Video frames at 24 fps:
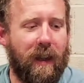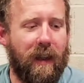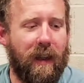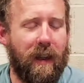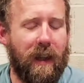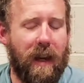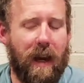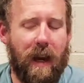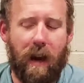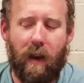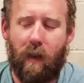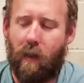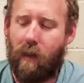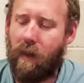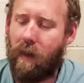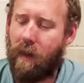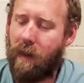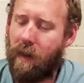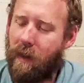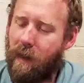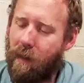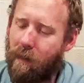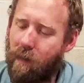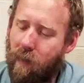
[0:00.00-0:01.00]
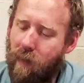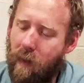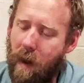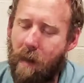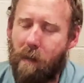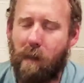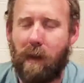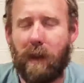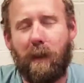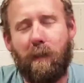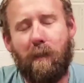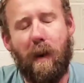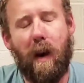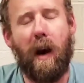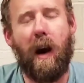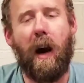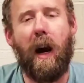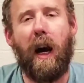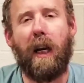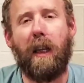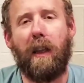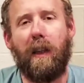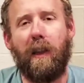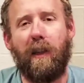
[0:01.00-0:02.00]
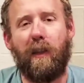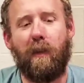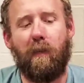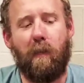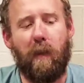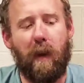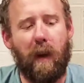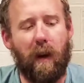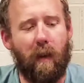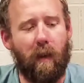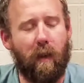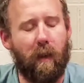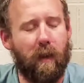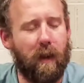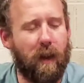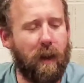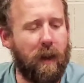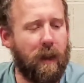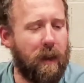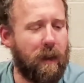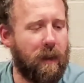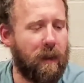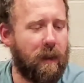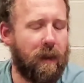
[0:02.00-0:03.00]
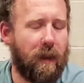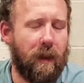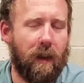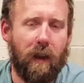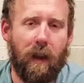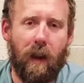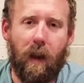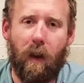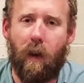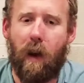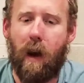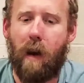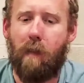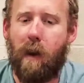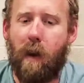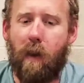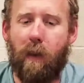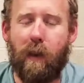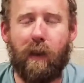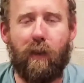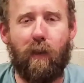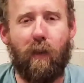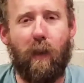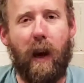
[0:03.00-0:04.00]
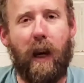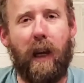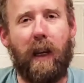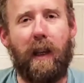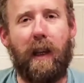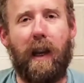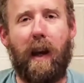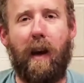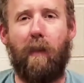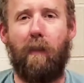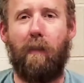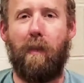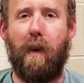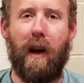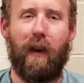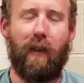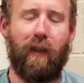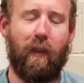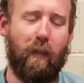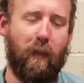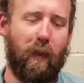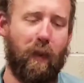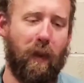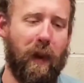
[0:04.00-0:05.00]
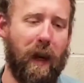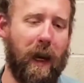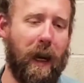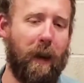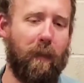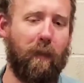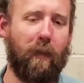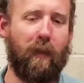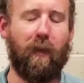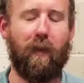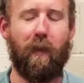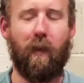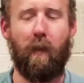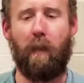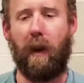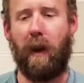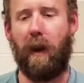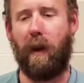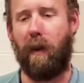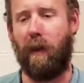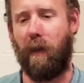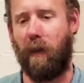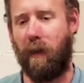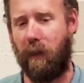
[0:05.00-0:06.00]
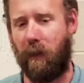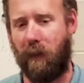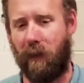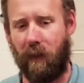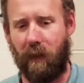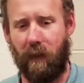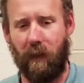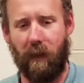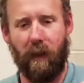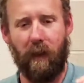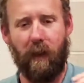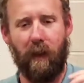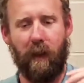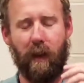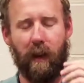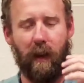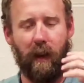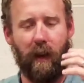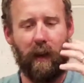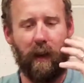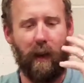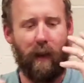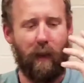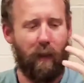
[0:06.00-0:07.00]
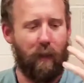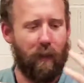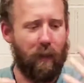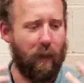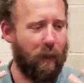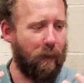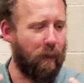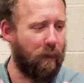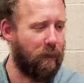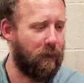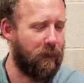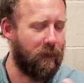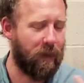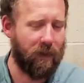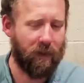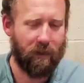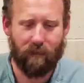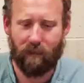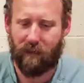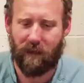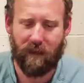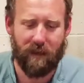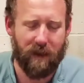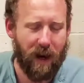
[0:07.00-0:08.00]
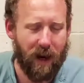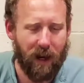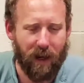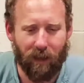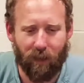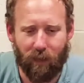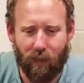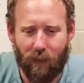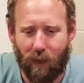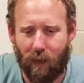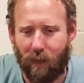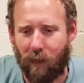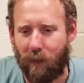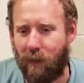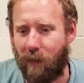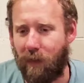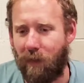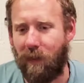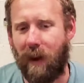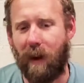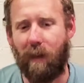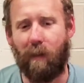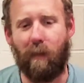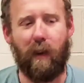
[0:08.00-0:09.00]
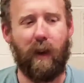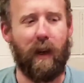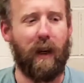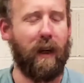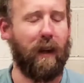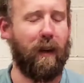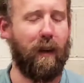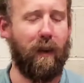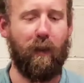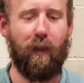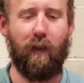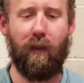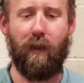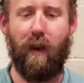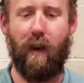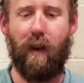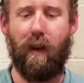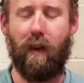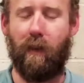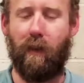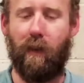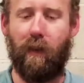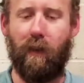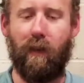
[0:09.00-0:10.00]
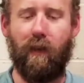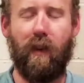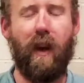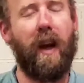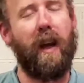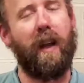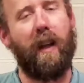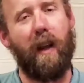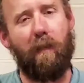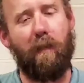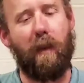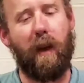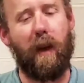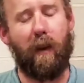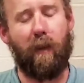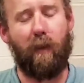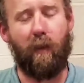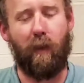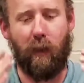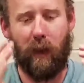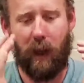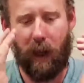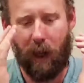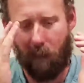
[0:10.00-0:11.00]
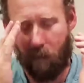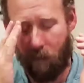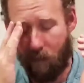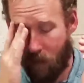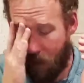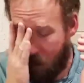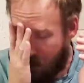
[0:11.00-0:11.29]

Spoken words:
Now, the premise behind this beer is, I'm always writing down possible names for beers, from science articles I read, news articles. Hey, that'd be a cool name.